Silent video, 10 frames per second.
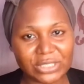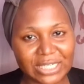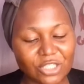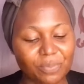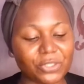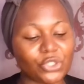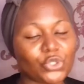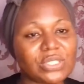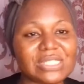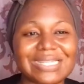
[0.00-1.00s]
they are doing. But the
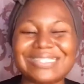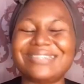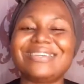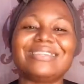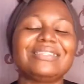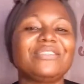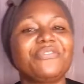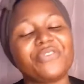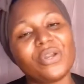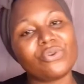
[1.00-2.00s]
truth is that there are
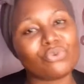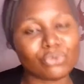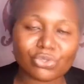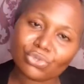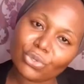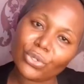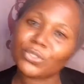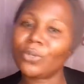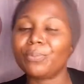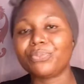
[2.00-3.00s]
different routes to
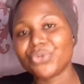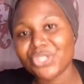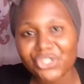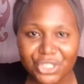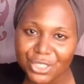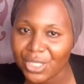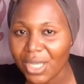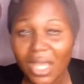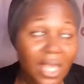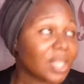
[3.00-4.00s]
London Bridge.
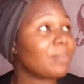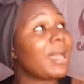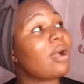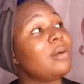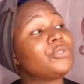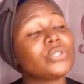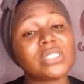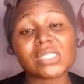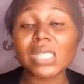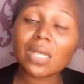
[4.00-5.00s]
You might come through
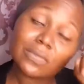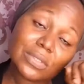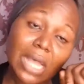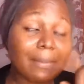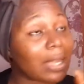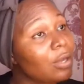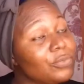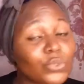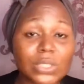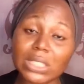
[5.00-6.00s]
the south, I might
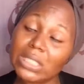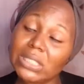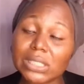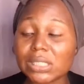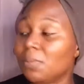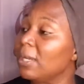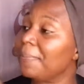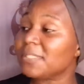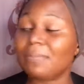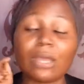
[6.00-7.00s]
come through the east, some other
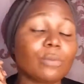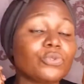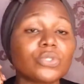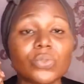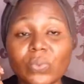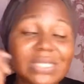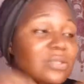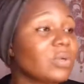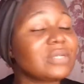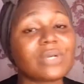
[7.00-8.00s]
person might come through the west,
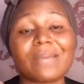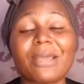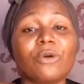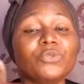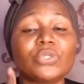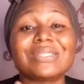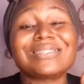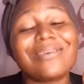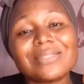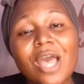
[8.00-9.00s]
someone might come through the
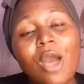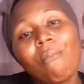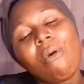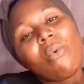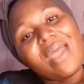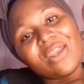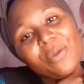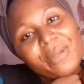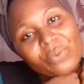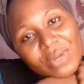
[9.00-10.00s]
south, but we'll end
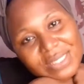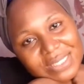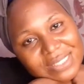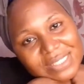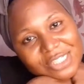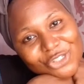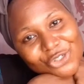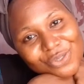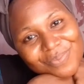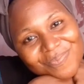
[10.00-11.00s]
up on one
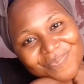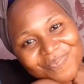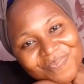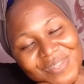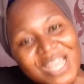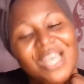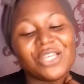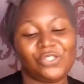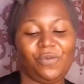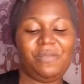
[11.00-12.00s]
destination.
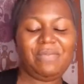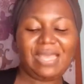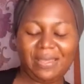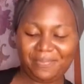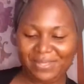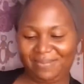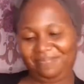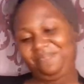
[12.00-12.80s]
So, Mimi Gabi,